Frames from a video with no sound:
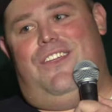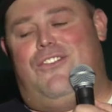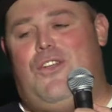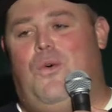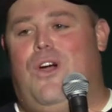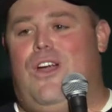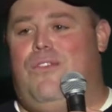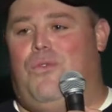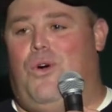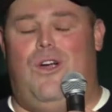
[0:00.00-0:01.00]
just a word
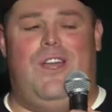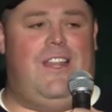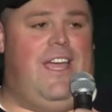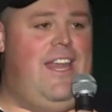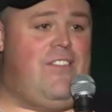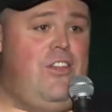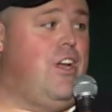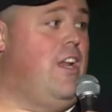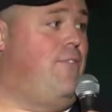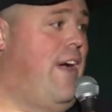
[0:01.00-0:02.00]
of warning, ladies, and you're
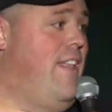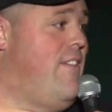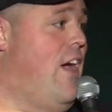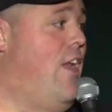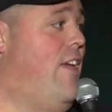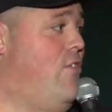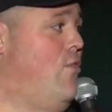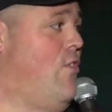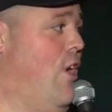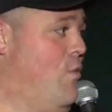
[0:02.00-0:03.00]
going to find this out as you
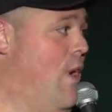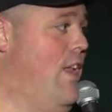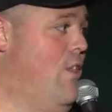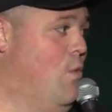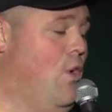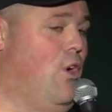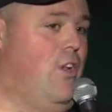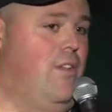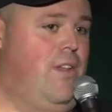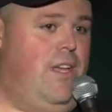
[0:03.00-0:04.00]
start running the
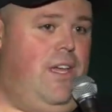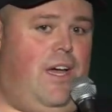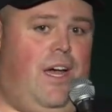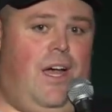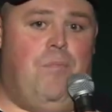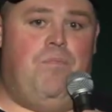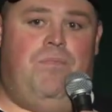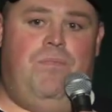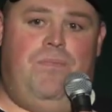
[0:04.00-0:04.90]
world. Um,